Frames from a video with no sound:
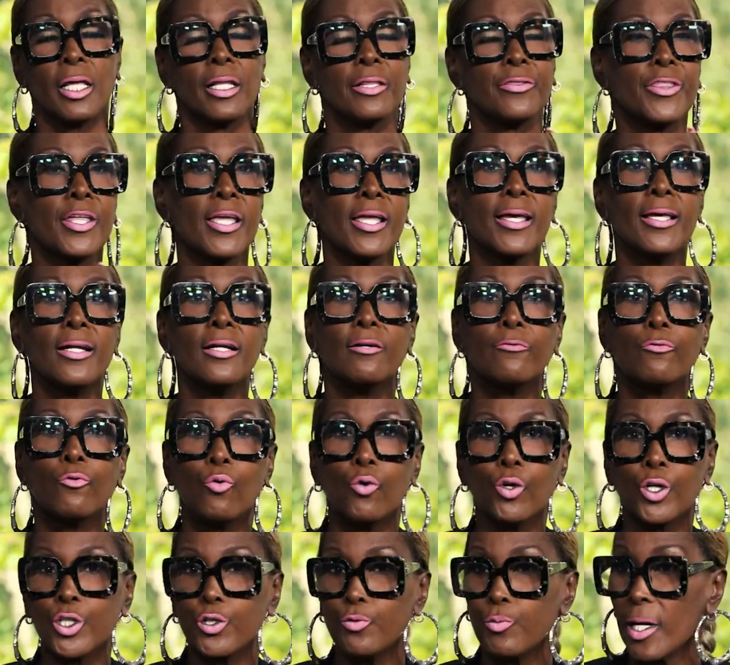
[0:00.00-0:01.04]
Then, of
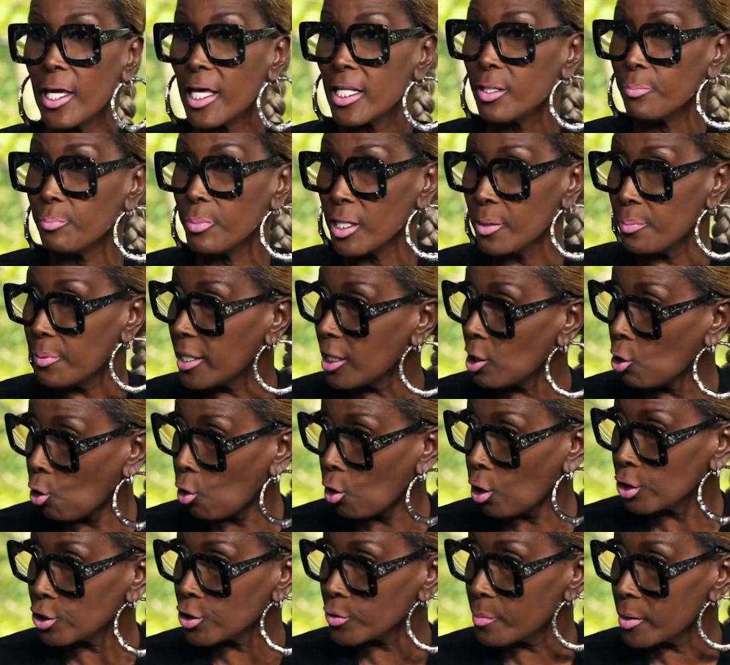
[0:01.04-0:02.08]
course, we had the BP
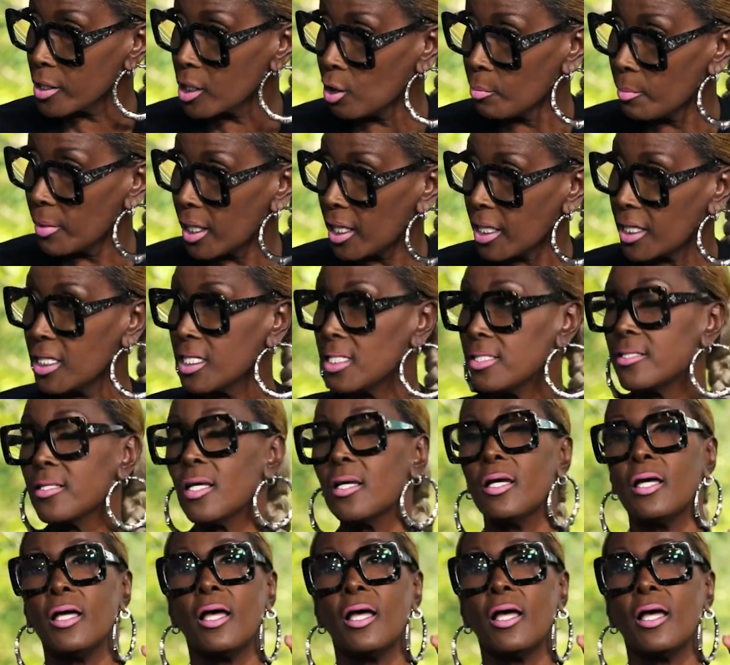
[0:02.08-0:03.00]
oil spill monies.